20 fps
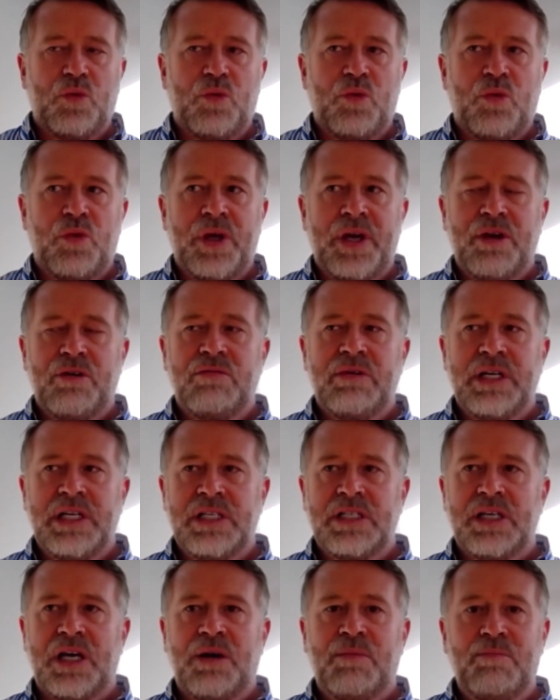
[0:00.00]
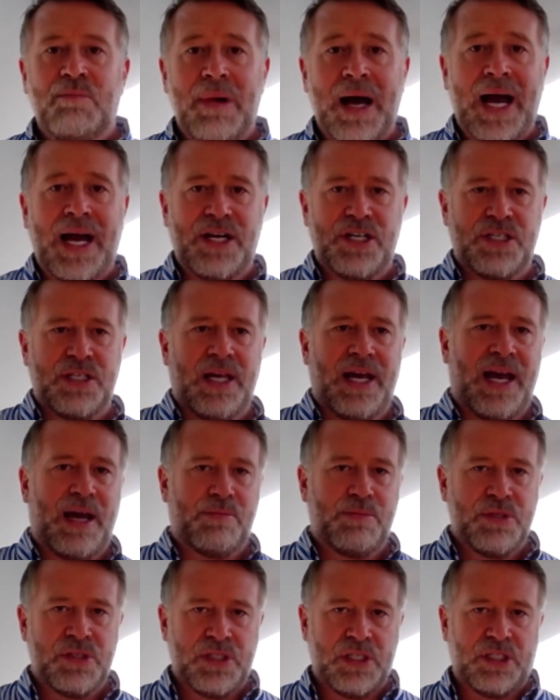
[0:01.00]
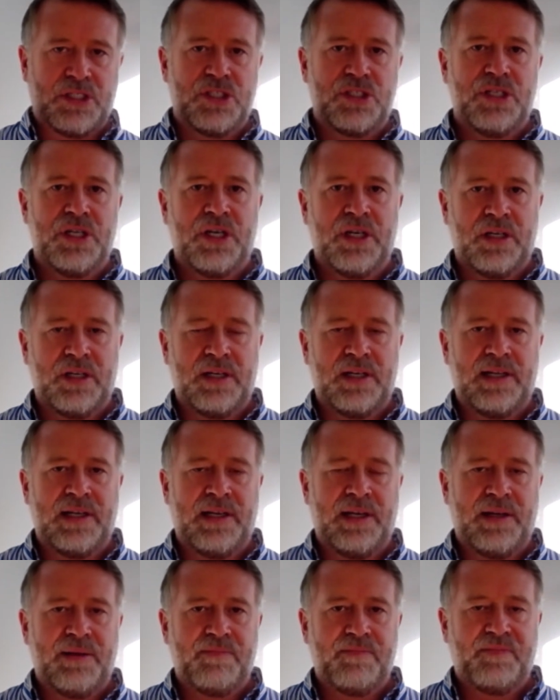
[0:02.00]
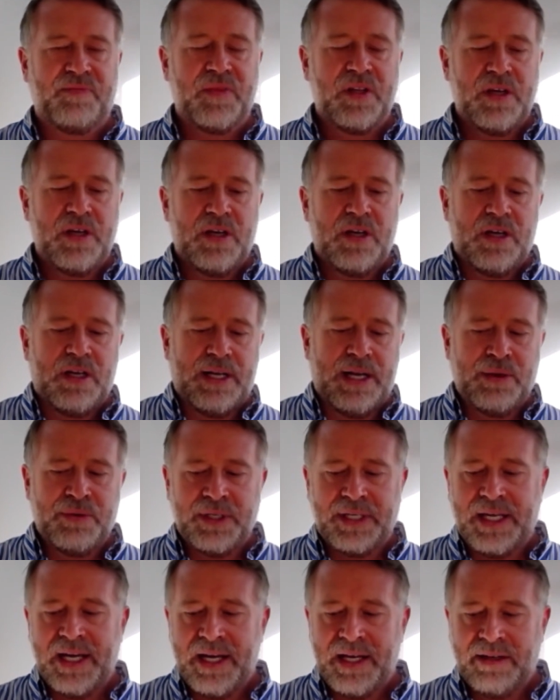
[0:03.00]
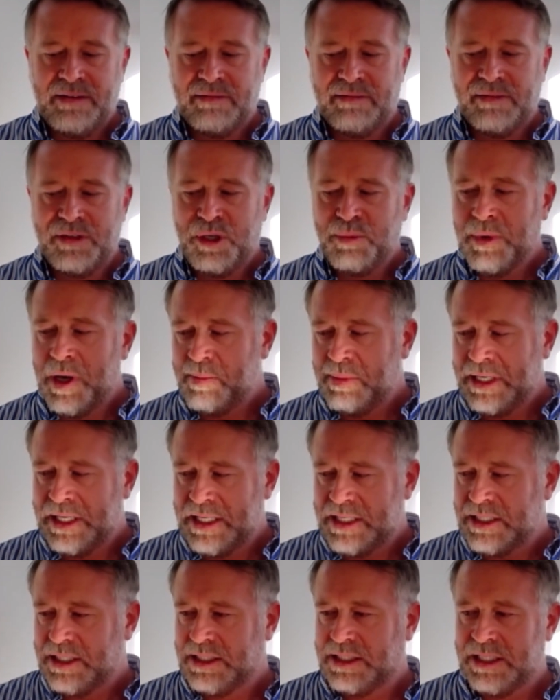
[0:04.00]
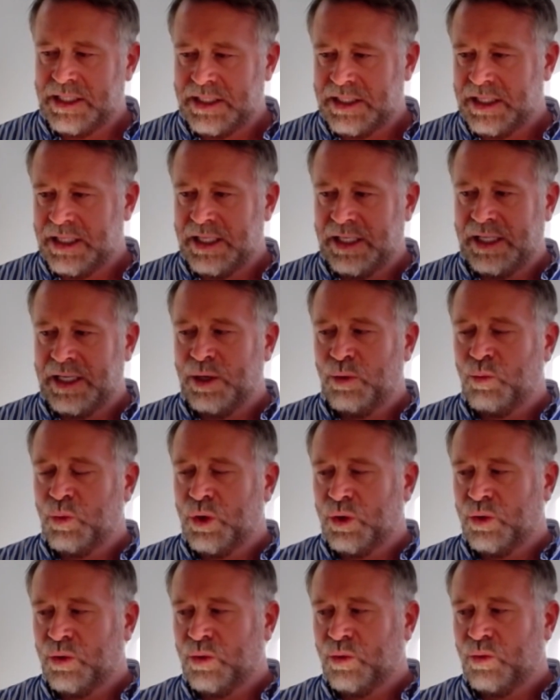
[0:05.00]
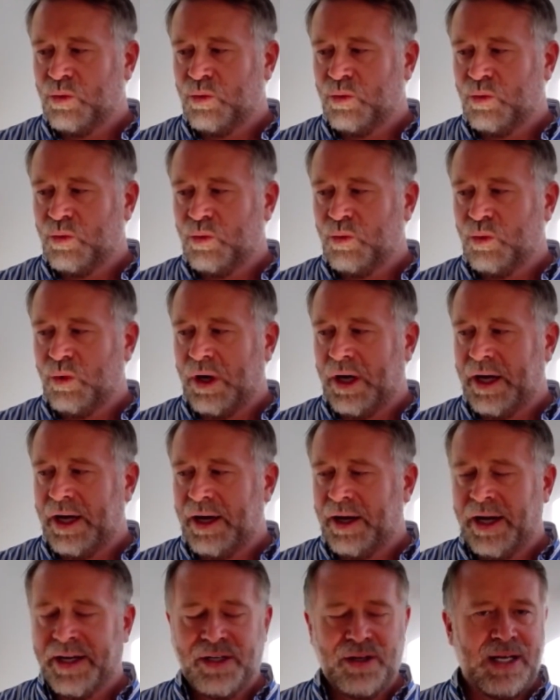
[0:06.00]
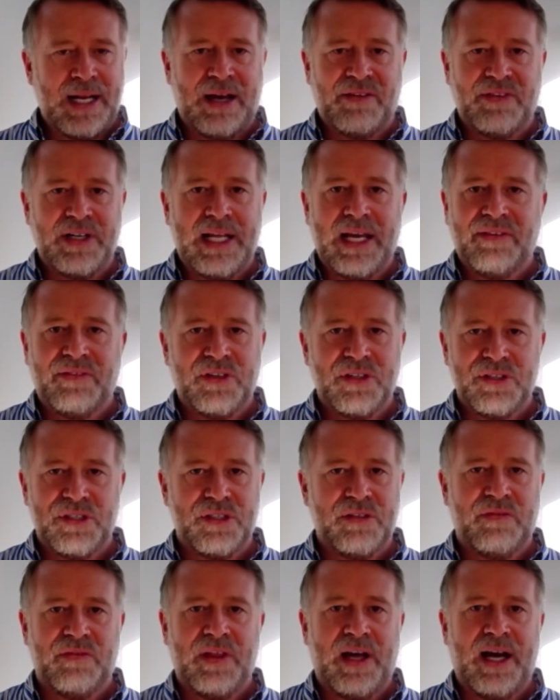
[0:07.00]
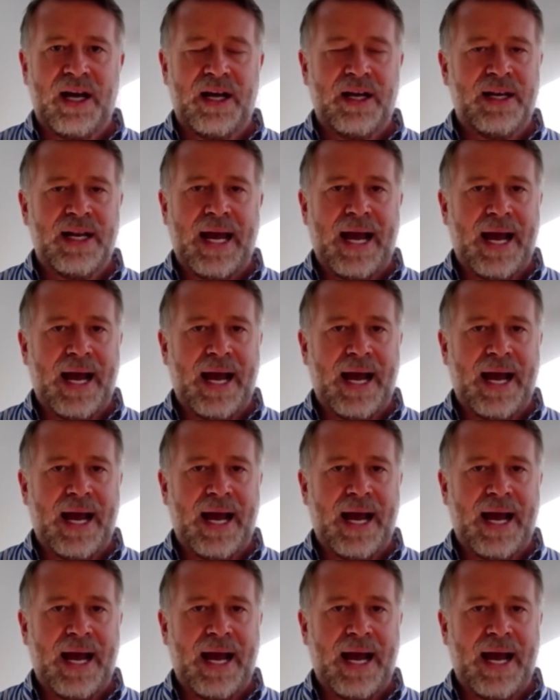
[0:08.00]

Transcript: there is a match that happens externally. Now, again, you might be listening to this and thinking, well, I don't have any evidence of that, and